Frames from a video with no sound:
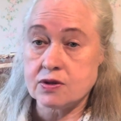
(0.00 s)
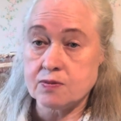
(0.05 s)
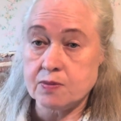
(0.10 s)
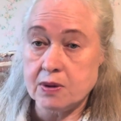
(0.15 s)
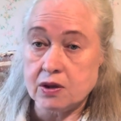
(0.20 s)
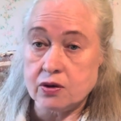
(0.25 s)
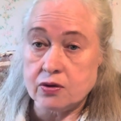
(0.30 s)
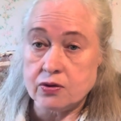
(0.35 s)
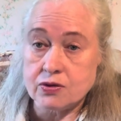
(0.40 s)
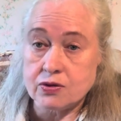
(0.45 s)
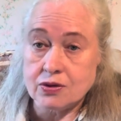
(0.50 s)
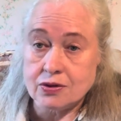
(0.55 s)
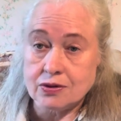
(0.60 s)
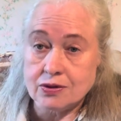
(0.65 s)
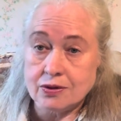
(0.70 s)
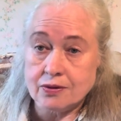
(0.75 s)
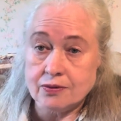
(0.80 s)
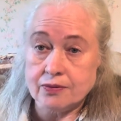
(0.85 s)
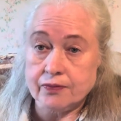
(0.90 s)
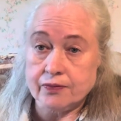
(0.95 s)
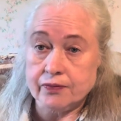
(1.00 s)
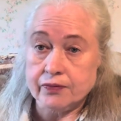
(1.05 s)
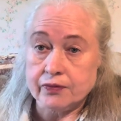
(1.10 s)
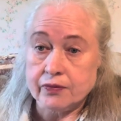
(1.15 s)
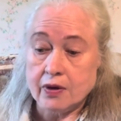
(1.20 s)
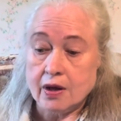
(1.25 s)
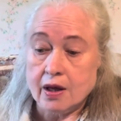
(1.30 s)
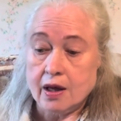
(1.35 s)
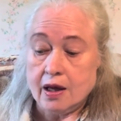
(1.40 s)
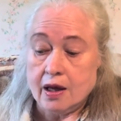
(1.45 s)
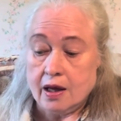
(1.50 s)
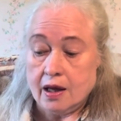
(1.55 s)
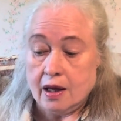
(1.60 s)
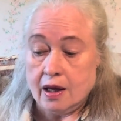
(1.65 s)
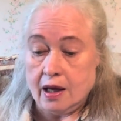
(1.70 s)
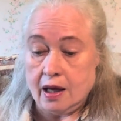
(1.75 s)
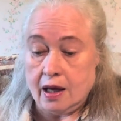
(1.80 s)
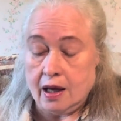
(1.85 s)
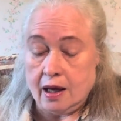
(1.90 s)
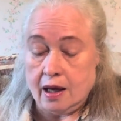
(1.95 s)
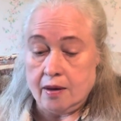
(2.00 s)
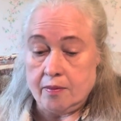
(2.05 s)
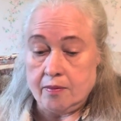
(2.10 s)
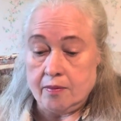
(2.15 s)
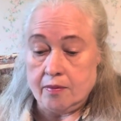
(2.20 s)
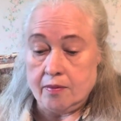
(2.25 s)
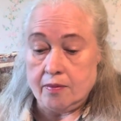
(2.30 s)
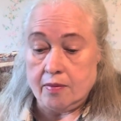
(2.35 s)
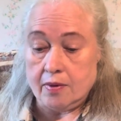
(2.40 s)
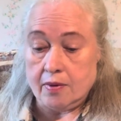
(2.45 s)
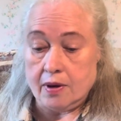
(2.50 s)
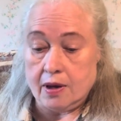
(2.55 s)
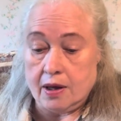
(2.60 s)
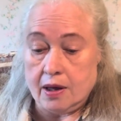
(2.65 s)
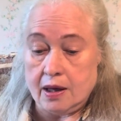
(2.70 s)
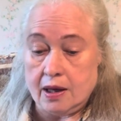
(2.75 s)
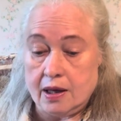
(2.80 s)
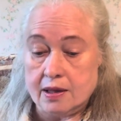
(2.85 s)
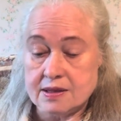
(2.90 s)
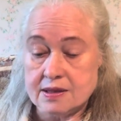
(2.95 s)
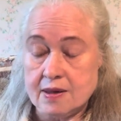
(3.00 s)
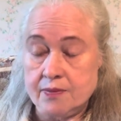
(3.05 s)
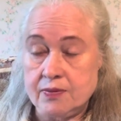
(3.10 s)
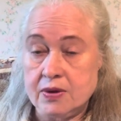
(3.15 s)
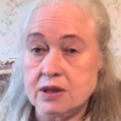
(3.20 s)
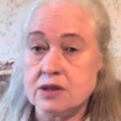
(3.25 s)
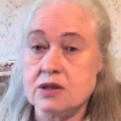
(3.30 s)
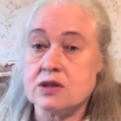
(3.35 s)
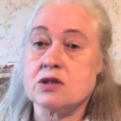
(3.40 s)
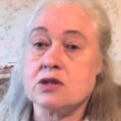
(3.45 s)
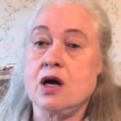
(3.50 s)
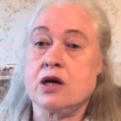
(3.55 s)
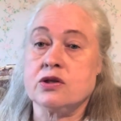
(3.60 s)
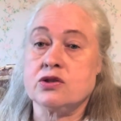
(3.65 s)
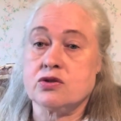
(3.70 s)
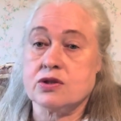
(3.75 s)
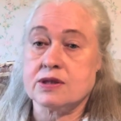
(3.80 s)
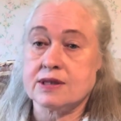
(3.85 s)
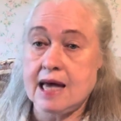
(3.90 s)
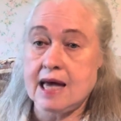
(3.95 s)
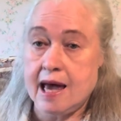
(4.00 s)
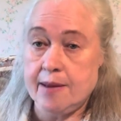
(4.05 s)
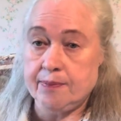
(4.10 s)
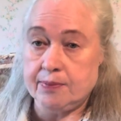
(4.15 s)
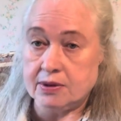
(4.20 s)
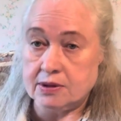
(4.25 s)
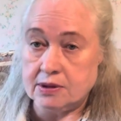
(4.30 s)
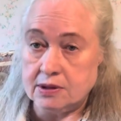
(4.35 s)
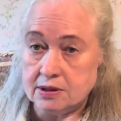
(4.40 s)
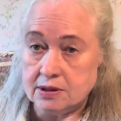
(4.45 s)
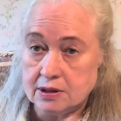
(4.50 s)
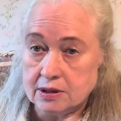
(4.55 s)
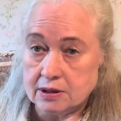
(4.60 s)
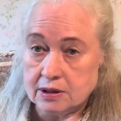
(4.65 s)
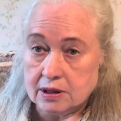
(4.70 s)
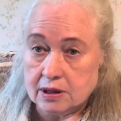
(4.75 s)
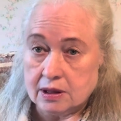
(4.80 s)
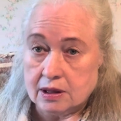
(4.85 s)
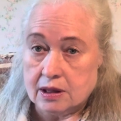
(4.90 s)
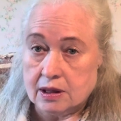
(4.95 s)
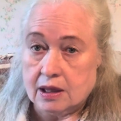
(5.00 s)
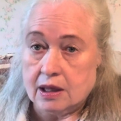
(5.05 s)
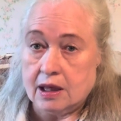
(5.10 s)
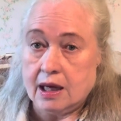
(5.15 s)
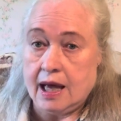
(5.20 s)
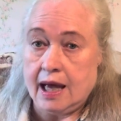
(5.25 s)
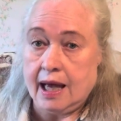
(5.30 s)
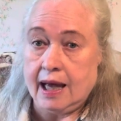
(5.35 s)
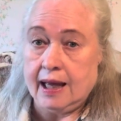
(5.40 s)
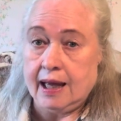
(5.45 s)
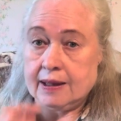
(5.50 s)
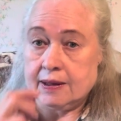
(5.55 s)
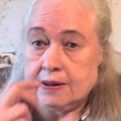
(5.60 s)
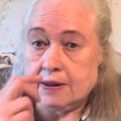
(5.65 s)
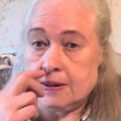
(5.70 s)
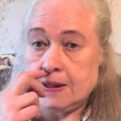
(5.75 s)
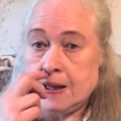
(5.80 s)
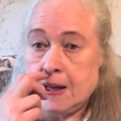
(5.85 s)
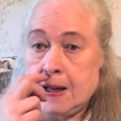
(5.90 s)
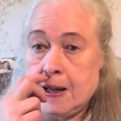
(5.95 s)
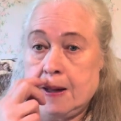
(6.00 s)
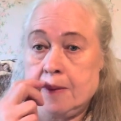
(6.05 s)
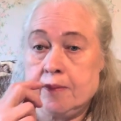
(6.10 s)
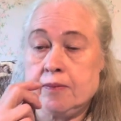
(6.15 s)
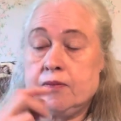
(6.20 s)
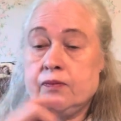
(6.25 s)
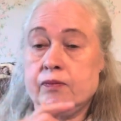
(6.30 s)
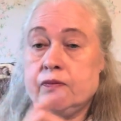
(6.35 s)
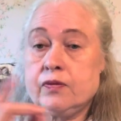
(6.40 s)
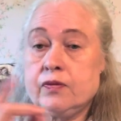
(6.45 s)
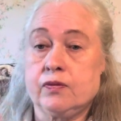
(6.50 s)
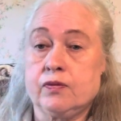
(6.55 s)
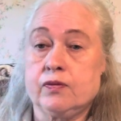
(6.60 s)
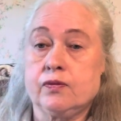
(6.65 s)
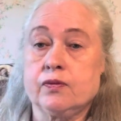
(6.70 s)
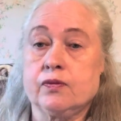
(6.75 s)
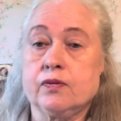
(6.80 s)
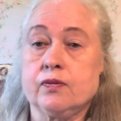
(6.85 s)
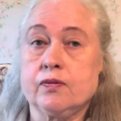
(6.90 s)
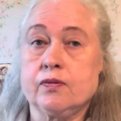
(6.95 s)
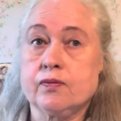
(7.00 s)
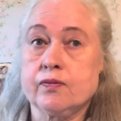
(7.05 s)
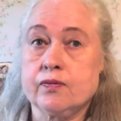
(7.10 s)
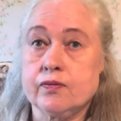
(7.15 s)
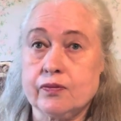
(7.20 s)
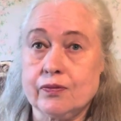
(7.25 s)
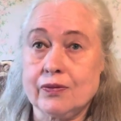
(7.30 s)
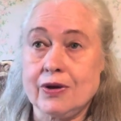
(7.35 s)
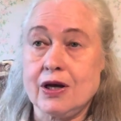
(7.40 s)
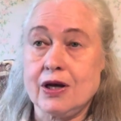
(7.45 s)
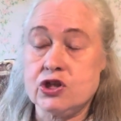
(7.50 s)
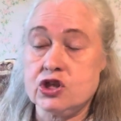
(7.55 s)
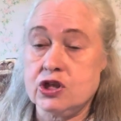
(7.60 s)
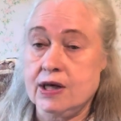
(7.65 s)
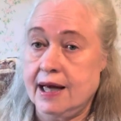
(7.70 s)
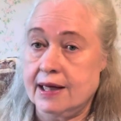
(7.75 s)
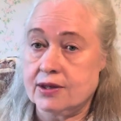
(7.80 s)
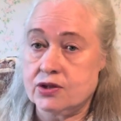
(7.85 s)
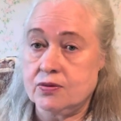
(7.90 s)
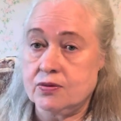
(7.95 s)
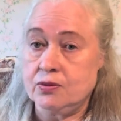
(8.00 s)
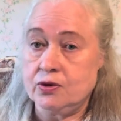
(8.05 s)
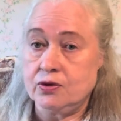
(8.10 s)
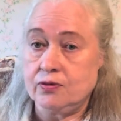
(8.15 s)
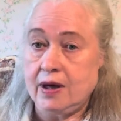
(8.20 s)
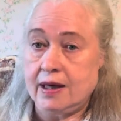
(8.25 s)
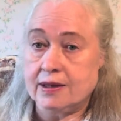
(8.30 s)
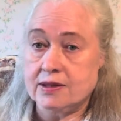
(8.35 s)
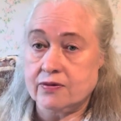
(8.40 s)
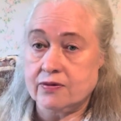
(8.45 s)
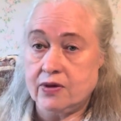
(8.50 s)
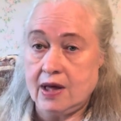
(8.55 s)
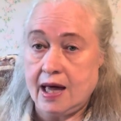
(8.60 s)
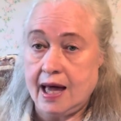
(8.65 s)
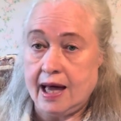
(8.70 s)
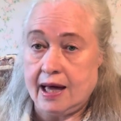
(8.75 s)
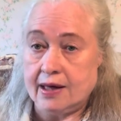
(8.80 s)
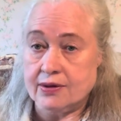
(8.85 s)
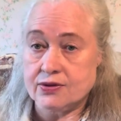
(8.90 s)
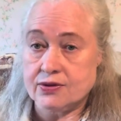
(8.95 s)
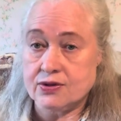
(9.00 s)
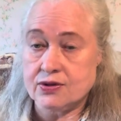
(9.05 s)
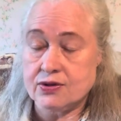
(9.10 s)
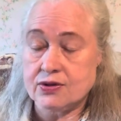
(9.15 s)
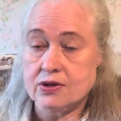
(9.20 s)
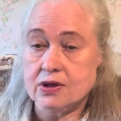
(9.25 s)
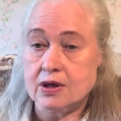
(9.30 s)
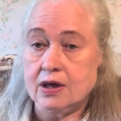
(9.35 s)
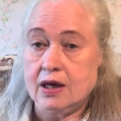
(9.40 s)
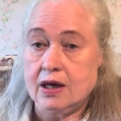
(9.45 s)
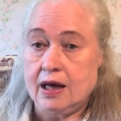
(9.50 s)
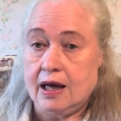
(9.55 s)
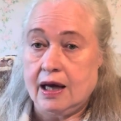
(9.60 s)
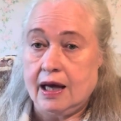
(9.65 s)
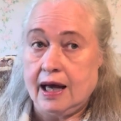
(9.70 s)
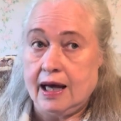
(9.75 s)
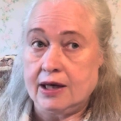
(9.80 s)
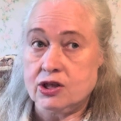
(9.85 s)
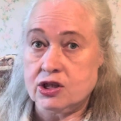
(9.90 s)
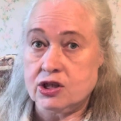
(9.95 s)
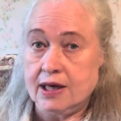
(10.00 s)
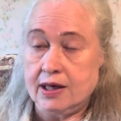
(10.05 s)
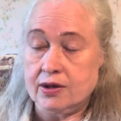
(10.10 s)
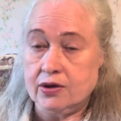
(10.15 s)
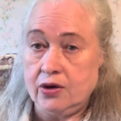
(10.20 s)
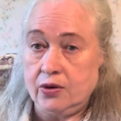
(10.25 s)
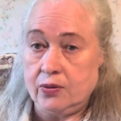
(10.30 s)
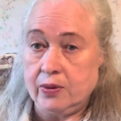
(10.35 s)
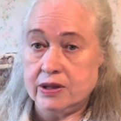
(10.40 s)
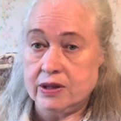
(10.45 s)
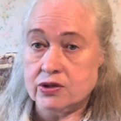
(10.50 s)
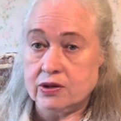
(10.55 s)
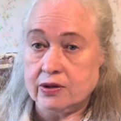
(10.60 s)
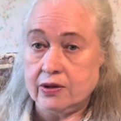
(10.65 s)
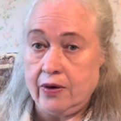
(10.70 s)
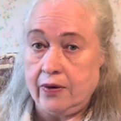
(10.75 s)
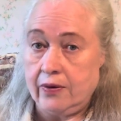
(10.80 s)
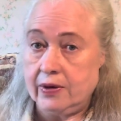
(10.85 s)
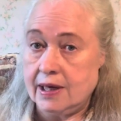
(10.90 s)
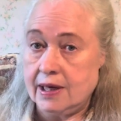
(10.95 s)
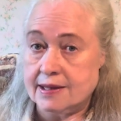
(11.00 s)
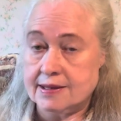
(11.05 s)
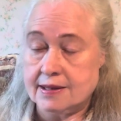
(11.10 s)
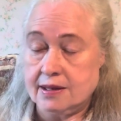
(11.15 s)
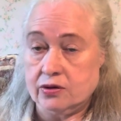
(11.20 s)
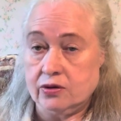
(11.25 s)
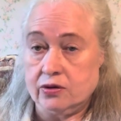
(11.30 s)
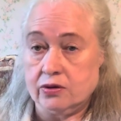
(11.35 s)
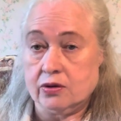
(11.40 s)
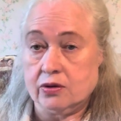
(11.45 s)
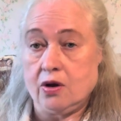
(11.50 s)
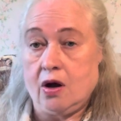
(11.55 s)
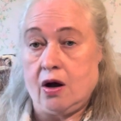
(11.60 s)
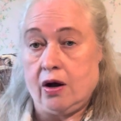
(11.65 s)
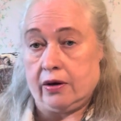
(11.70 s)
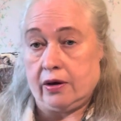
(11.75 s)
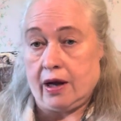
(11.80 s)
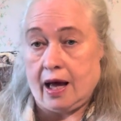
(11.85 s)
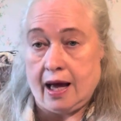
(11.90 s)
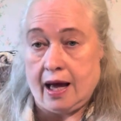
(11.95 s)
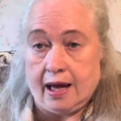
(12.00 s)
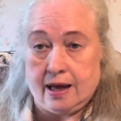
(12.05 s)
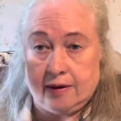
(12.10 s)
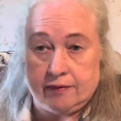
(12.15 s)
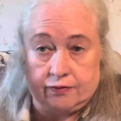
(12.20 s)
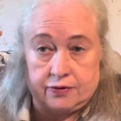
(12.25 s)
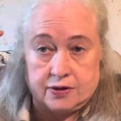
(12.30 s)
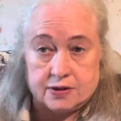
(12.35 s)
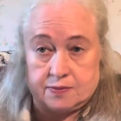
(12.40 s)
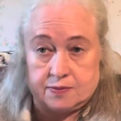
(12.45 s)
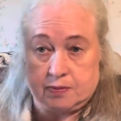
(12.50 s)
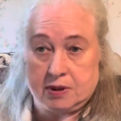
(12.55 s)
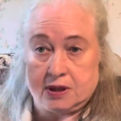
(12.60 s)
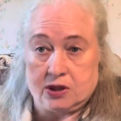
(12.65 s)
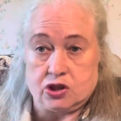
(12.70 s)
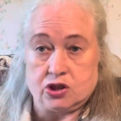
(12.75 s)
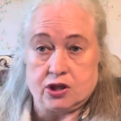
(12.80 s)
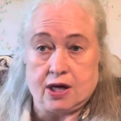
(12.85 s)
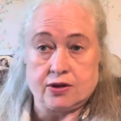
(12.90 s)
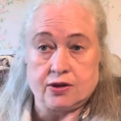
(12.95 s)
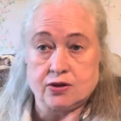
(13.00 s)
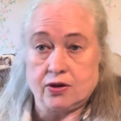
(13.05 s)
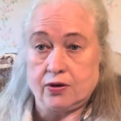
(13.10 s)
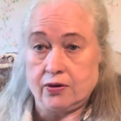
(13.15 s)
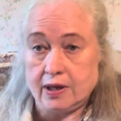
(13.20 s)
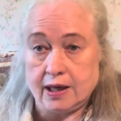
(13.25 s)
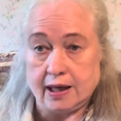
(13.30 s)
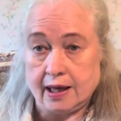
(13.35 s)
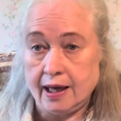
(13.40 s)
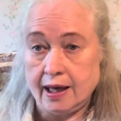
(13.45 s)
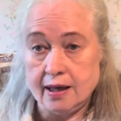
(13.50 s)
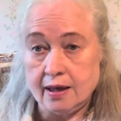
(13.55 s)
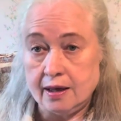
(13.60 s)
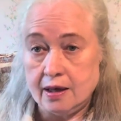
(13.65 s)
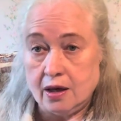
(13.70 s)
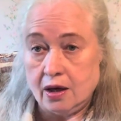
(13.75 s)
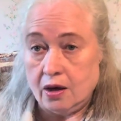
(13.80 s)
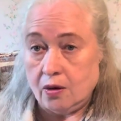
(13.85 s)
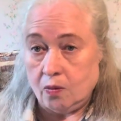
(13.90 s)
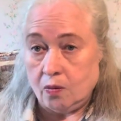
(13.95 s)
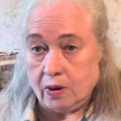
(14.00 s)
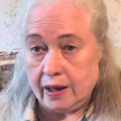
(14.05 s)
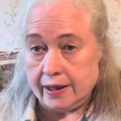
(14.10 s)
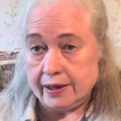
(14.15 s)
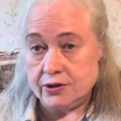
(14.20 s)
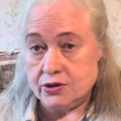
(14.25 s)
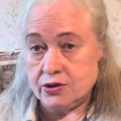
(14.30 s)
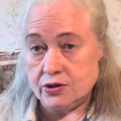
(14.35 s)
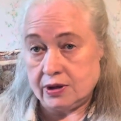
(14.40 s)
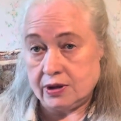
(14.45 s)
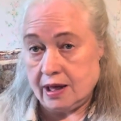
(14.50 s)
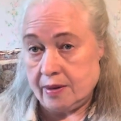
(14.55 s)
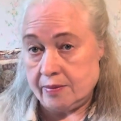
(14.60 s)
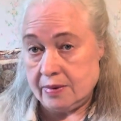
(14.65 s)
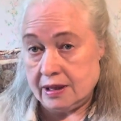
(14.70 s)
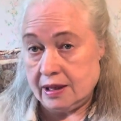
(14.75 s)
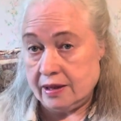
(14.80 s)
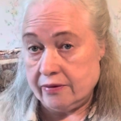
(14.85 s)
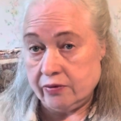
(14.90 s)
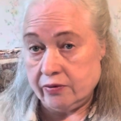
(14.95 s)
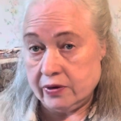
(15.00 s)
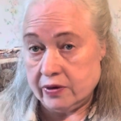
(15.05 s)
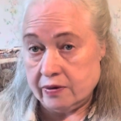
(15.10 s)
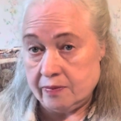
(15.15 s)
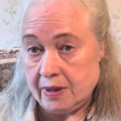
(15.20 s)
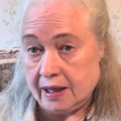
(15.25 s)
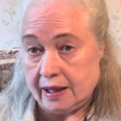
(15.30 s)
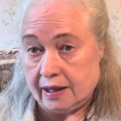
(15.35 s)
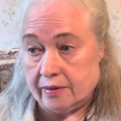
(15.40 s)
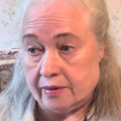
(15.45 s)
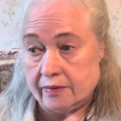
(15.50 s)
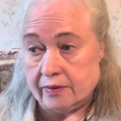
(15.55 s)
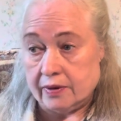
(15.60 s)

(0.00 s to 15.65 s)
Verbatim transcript: because um, something disastrous happened and um, she had to move out of the house and she had nowhere to go and i said good god i have this big chateau here why don't you come and live with me